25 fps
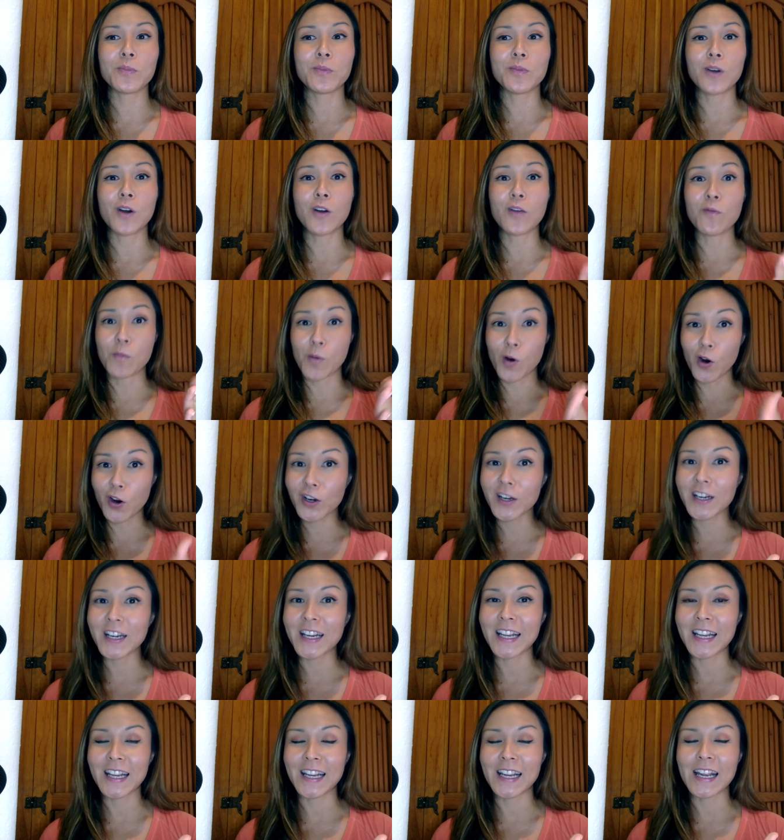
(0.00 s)
of
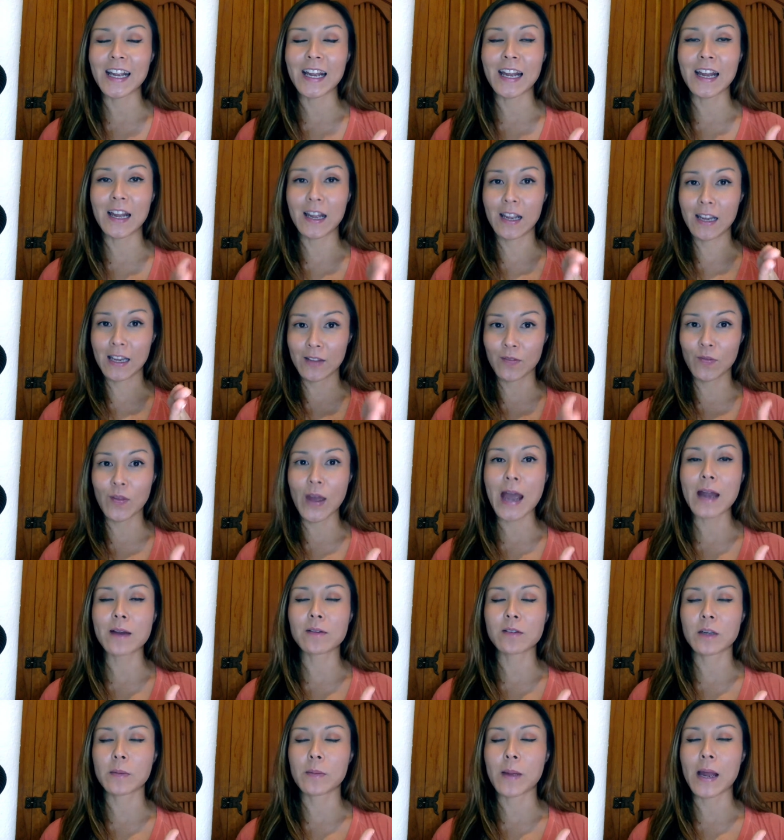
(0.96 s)
marketing in
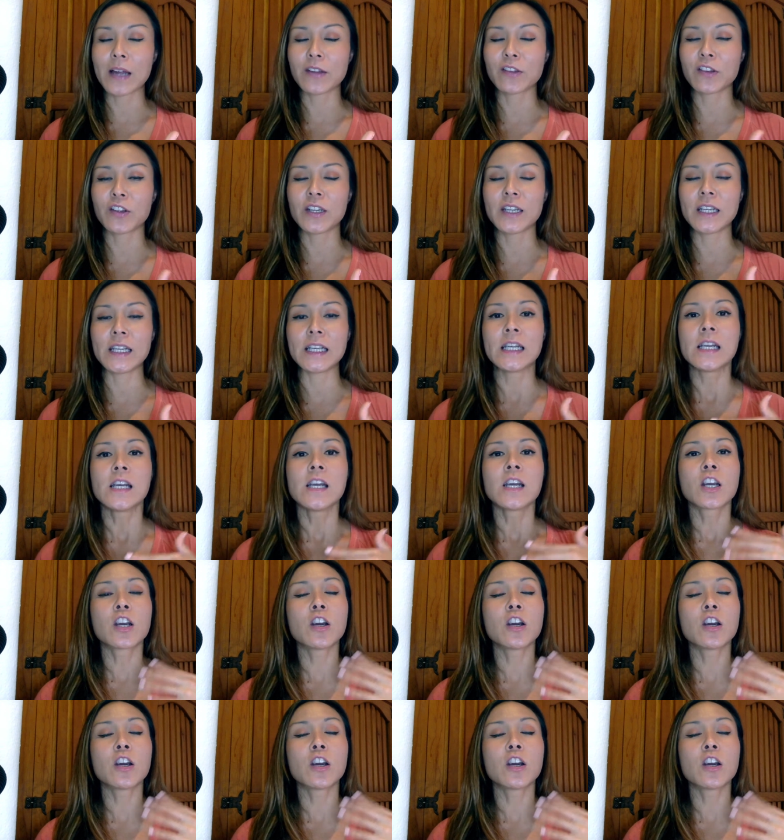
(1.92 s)
that capacity